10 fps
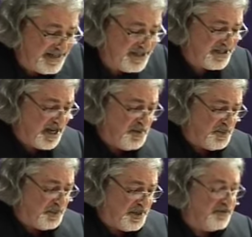
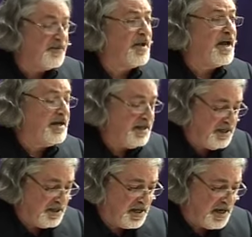inescapably from
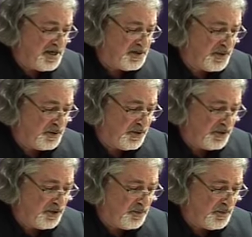any engagement
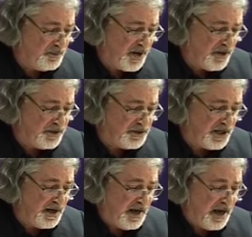with human
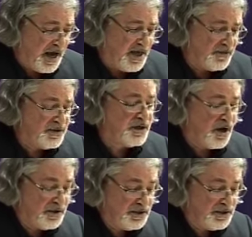biology, either as an